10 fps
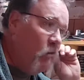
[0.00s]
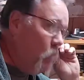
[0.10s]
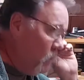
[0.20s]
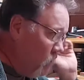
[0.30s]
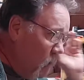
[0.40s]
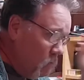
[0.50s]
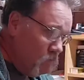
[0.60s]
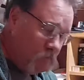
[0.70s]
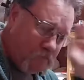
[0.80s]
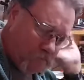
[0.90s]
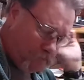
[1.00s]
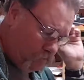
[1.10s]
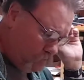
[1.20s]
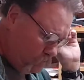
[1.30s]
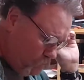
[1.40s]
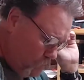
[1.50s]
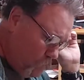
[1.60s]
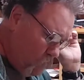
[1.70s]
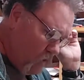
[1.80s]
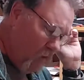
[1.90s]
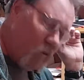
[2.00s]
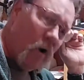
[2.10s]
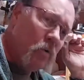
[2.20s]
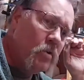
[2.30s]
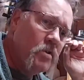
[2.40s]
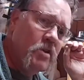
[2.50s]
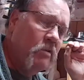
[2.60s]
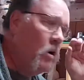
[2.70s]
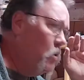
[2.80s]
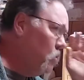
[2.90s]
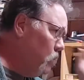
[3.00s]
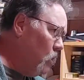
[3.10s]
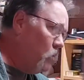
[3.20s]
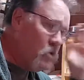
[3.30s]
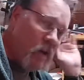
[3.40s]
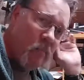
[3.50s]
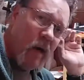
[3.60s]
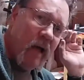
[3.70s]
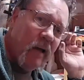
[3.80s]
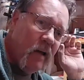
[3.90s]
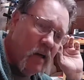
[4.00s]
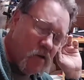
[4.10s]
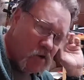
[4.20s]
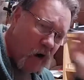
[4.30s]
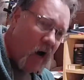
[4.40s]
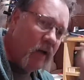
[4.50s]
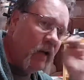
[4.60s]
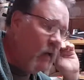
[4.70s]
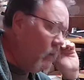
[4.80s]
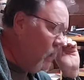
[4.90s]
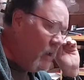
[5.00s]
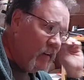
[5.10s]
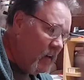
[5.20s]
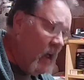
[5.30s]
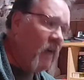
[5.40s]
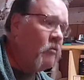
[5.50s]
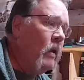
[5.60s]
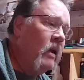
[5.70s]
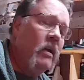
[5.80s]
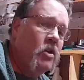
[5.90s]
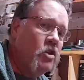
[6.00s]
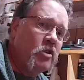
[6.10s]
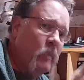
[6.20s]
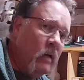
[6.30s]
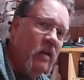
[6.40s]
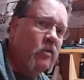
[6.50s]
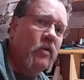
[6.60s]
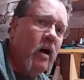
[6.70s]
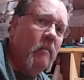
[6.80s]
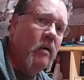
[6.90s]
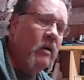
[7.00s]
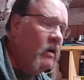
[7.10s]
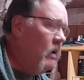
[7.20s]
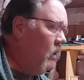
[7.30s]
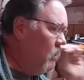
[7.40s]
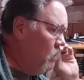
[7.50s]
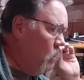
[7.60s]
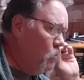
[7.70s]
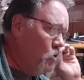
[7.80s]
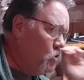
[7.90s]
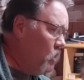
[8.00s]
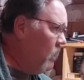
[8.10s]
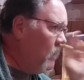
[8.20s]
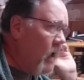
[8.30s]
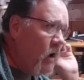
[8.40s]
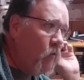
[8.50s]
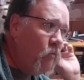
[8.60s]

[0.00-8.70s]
picked up, I've gone to the zero, and set it back and shot, and didn't have to make any adjustment either time. Just set it down,